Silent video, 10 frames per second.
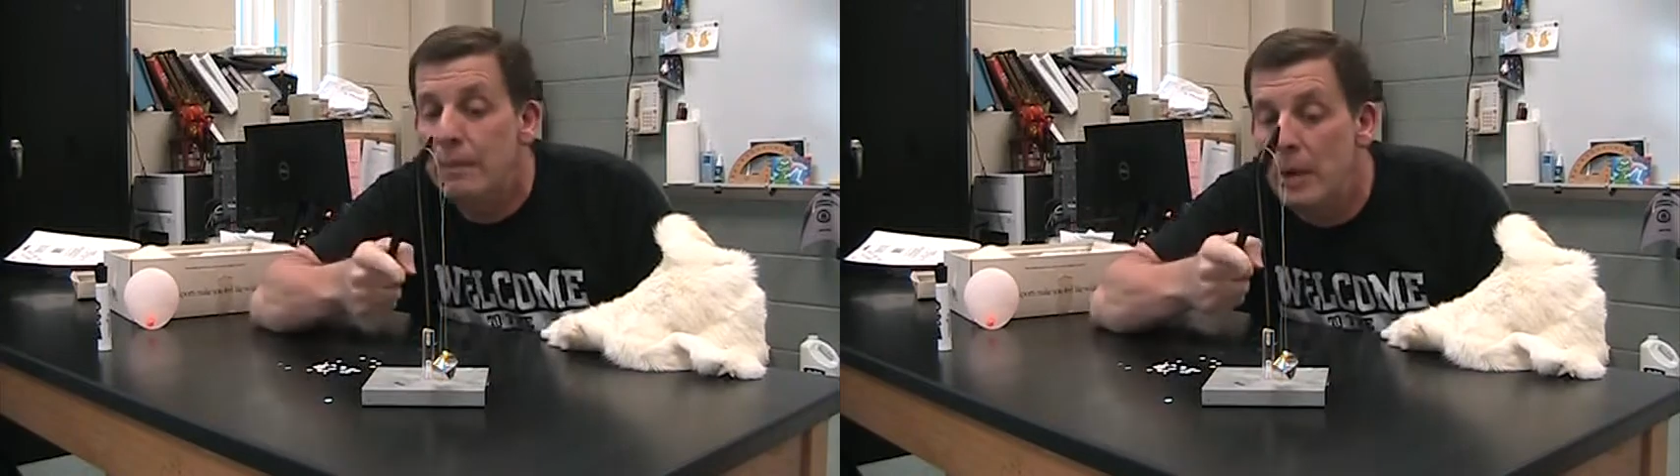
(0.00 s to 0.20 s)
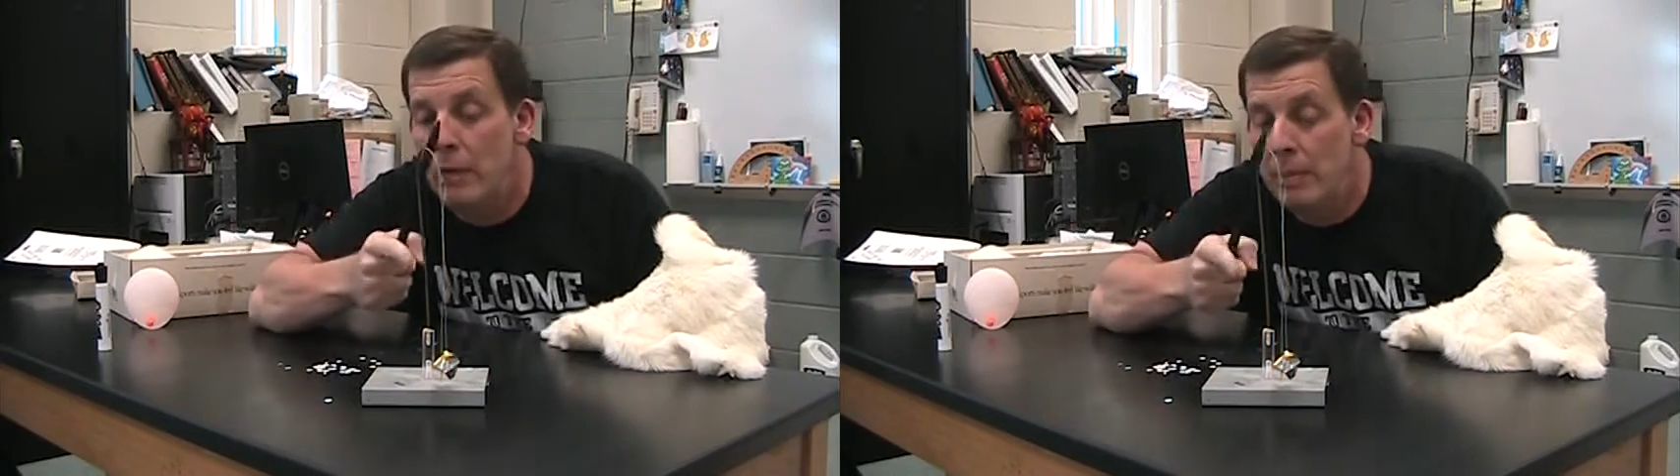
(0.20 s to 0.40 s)

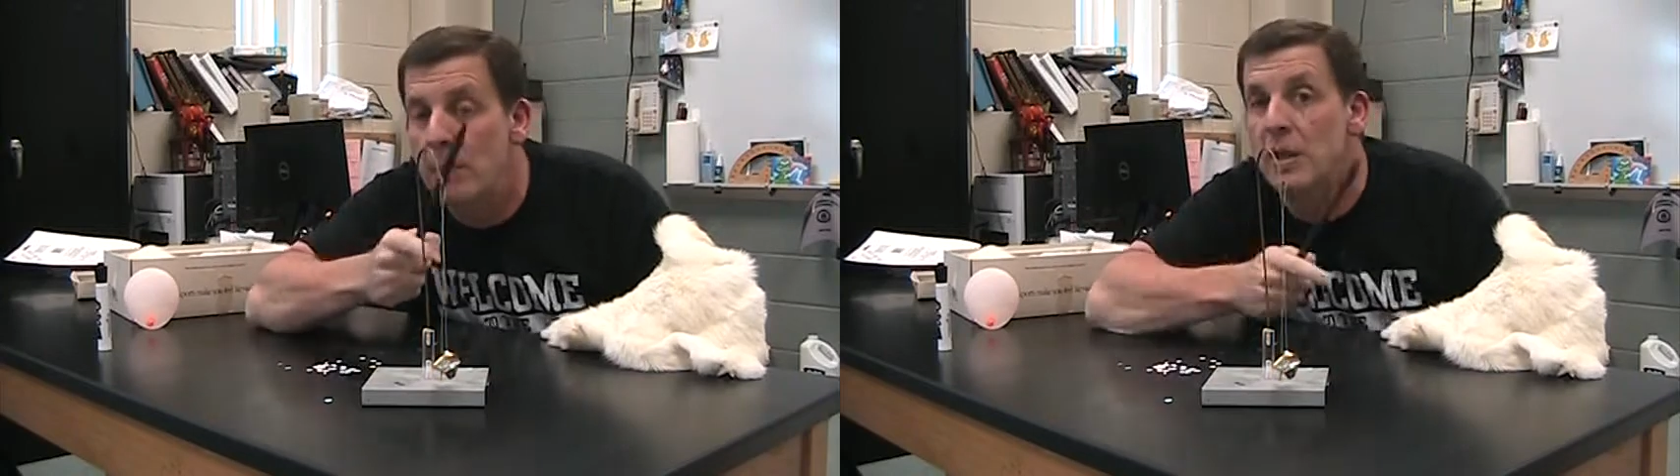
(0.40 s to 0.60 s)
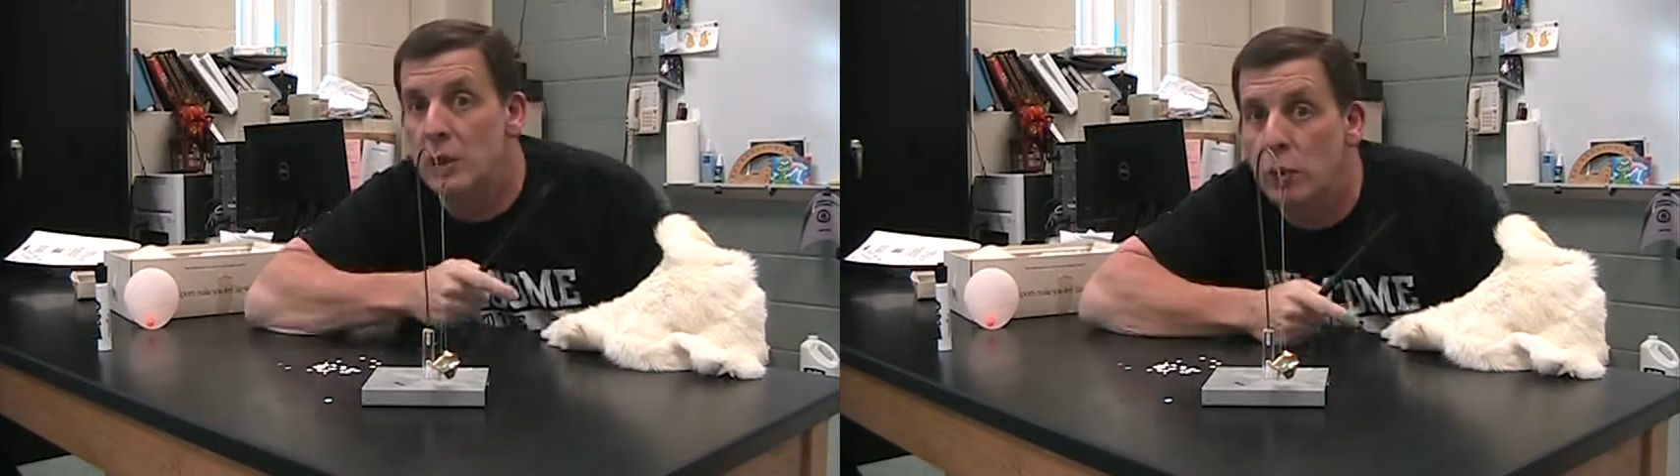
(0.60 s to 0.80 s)
Now
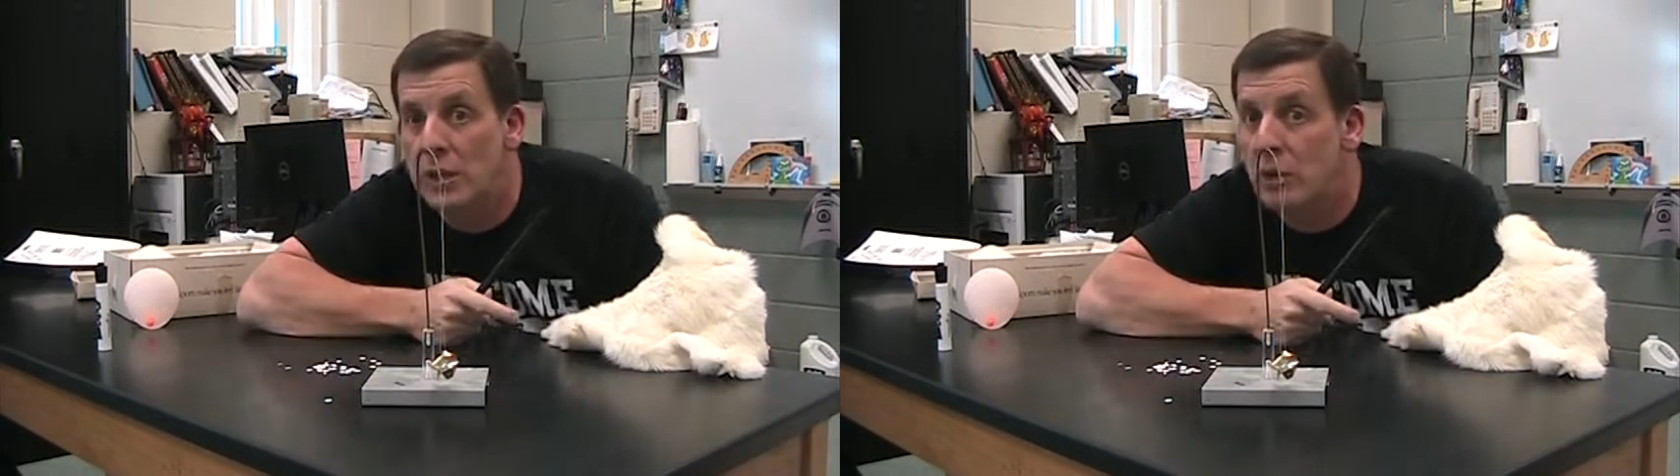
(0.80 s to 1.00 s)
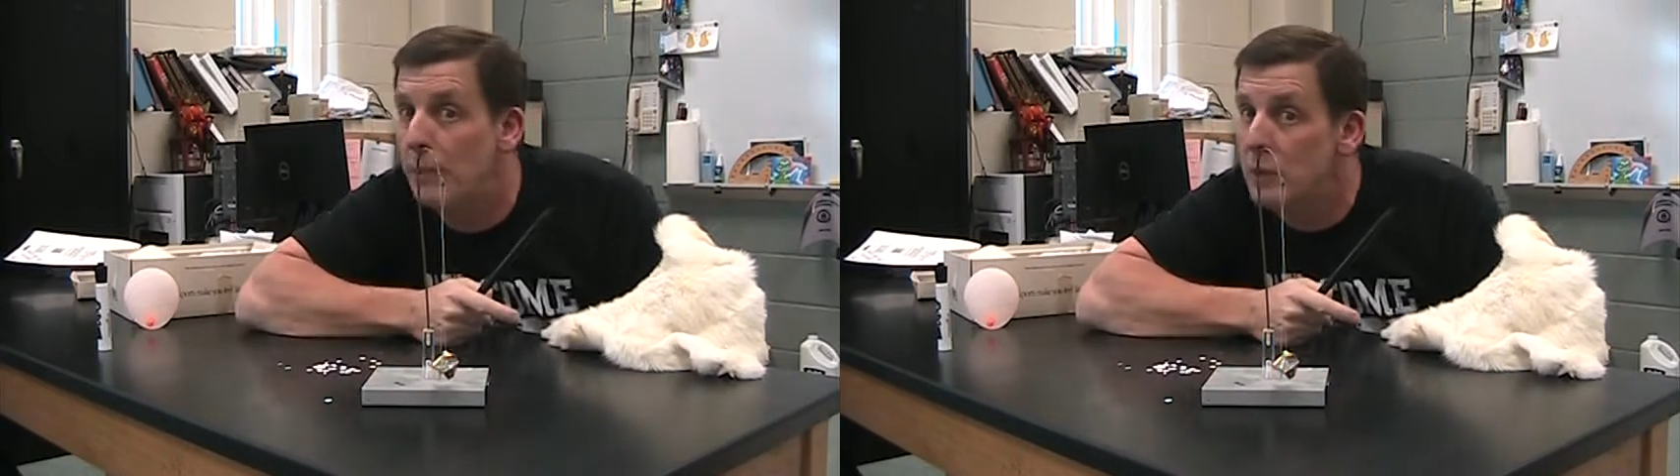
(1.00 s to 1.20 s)
remember, the
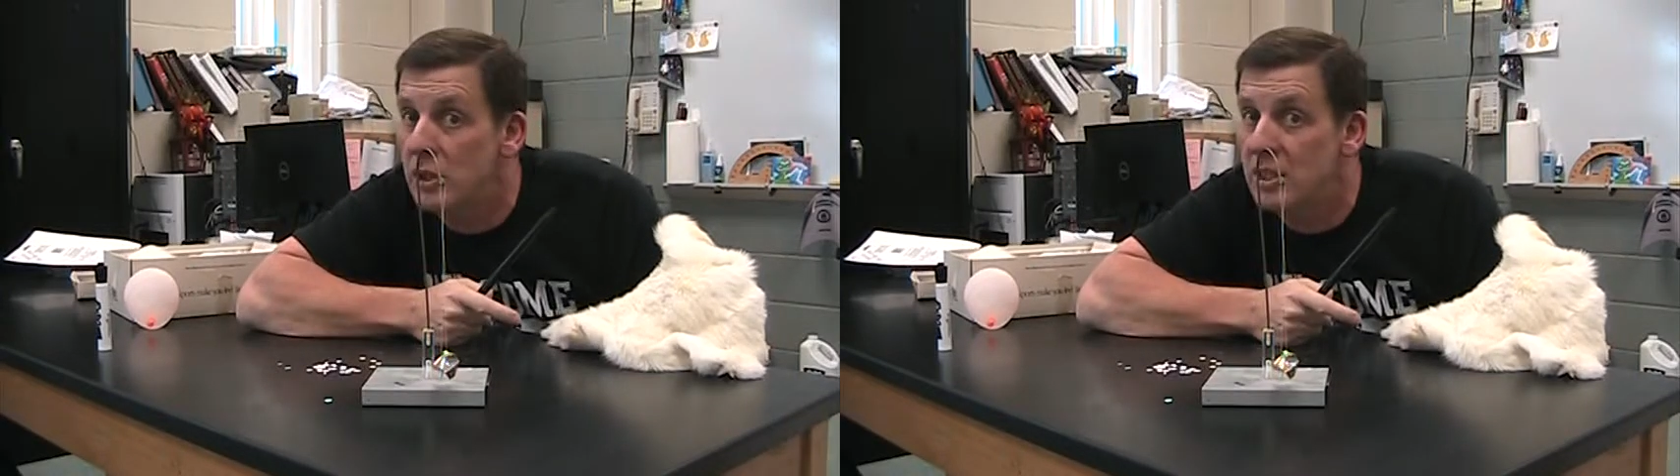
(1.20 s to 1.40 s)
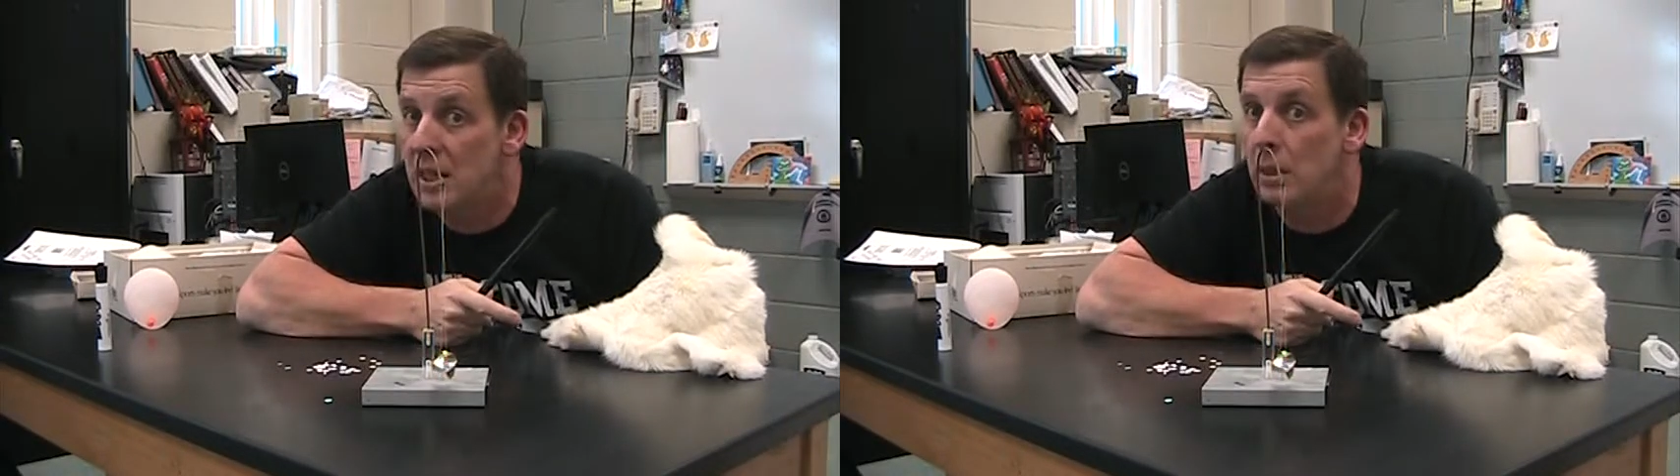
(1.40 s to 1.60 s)
Twix wrappers
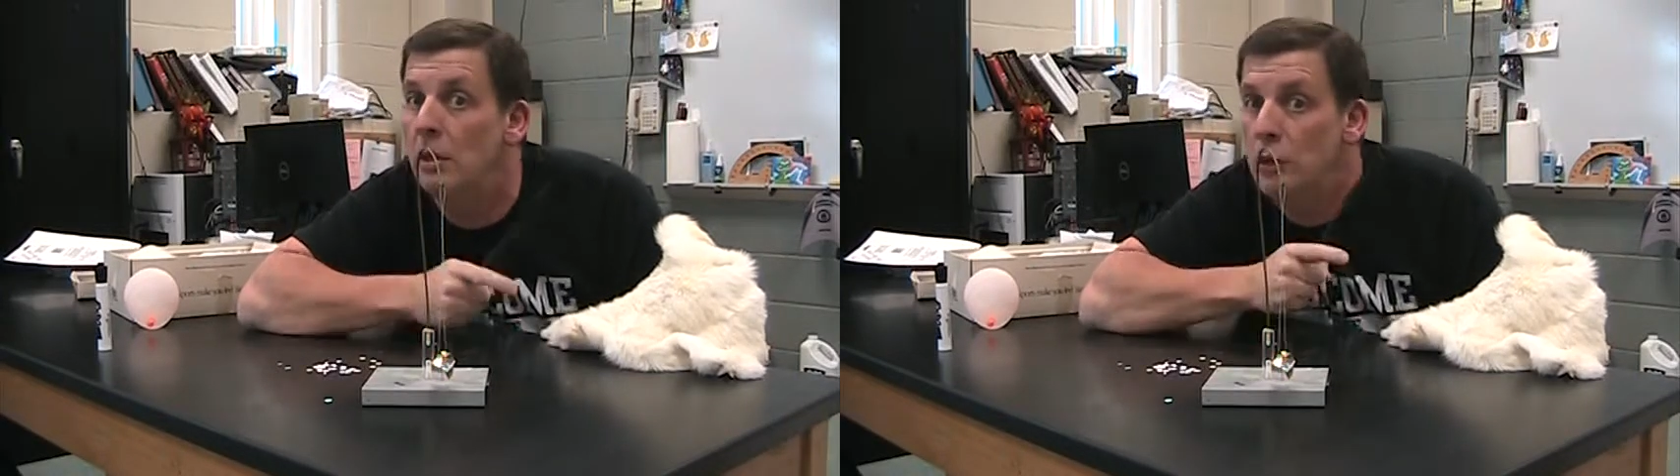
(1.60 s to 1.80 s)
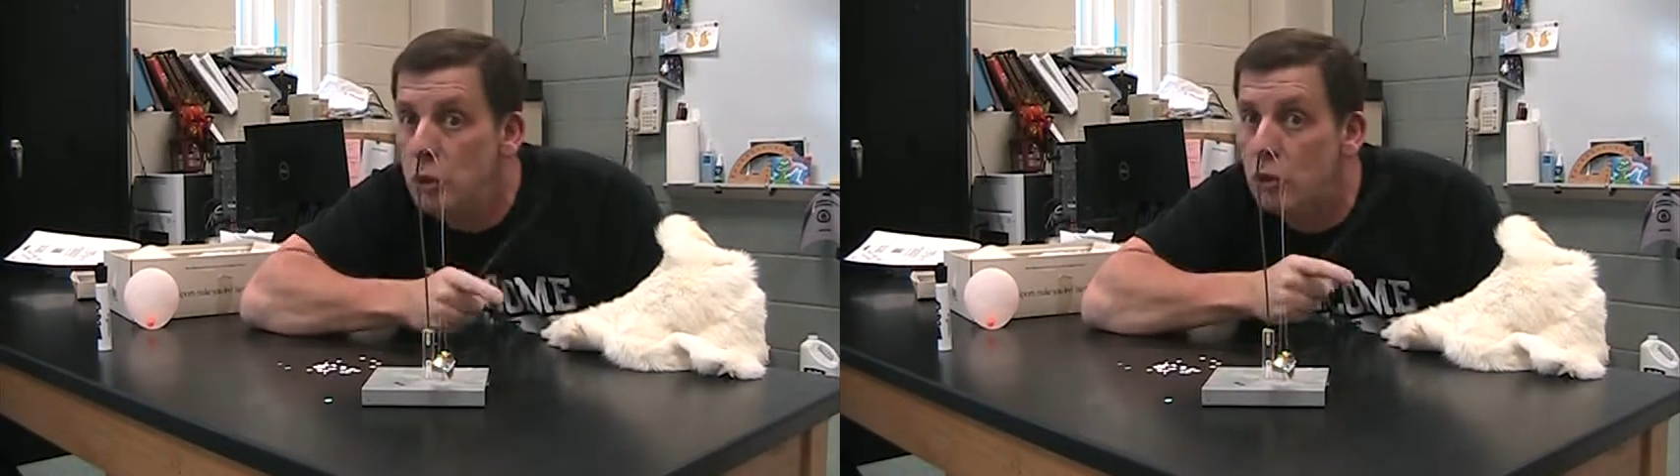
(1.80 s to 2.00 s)
are
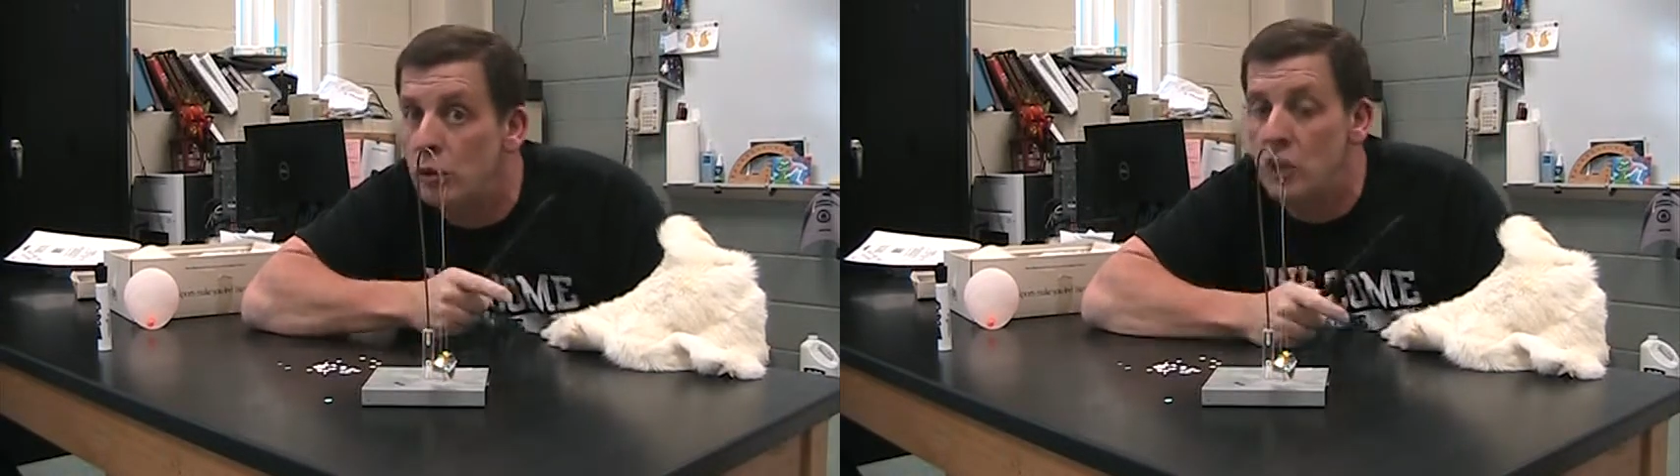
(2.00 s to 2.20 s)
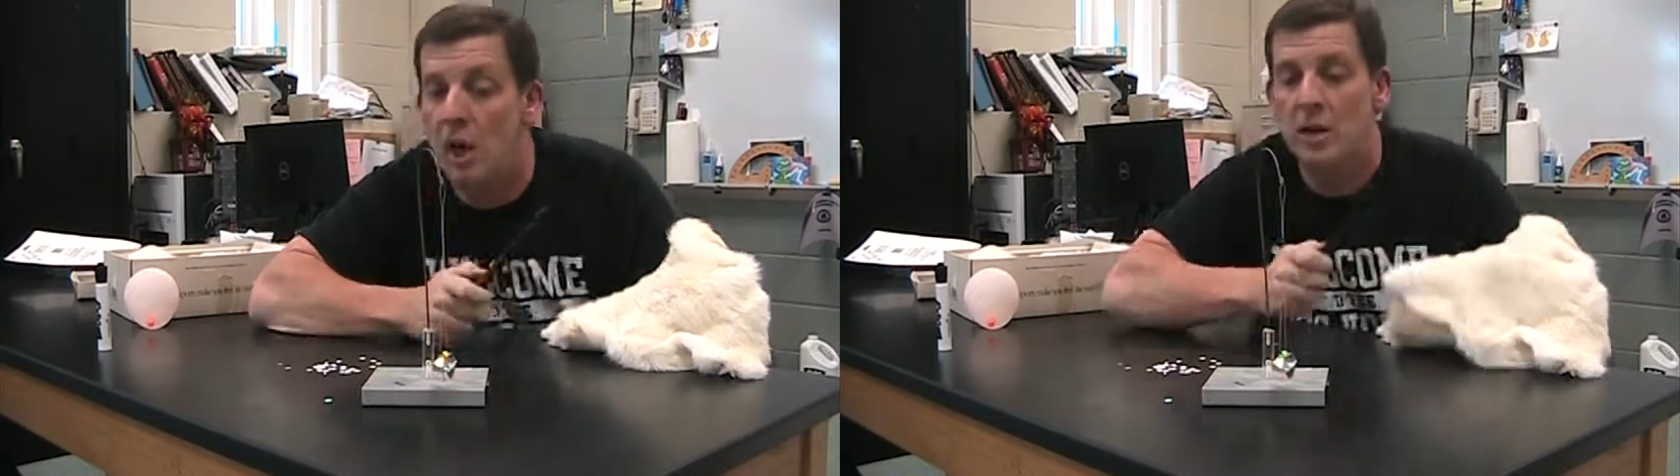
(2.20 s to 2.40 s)
still
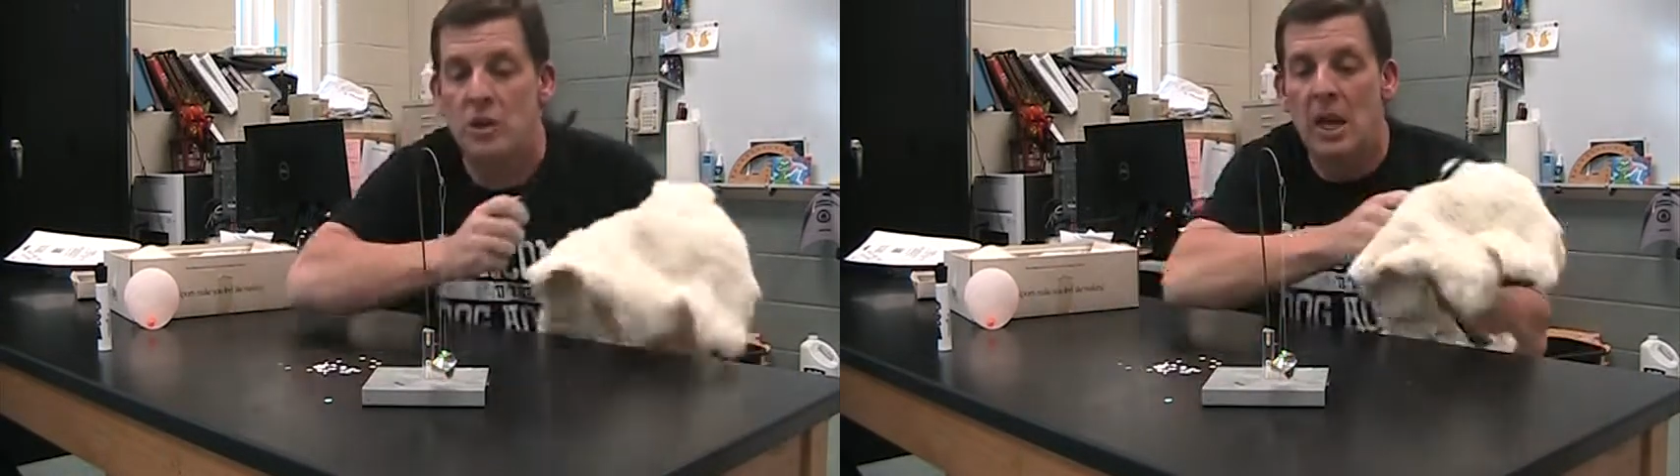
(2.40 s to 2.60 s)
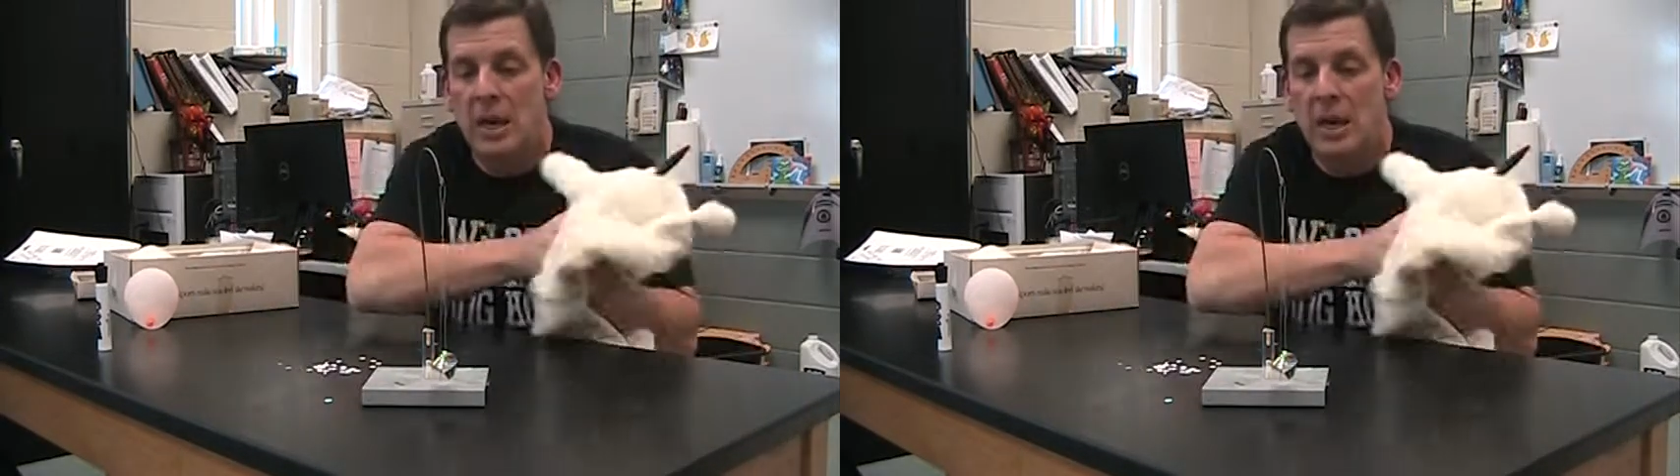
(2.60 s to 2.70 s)
neutral charge.